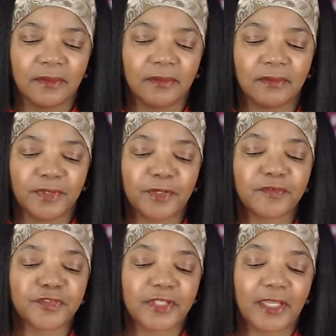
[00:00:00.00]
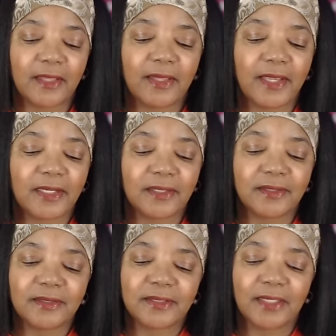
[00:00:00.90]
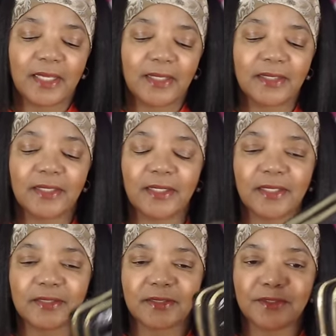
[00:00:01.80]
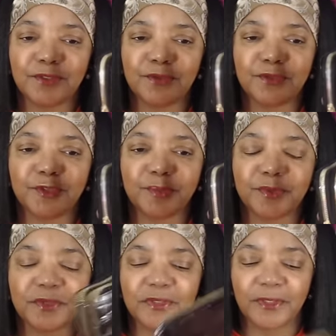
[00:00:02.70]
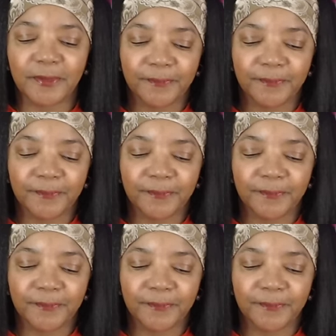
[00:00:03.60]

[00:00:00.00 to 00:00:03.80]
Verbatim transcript: whatever skin that is. And then it has the two zippers.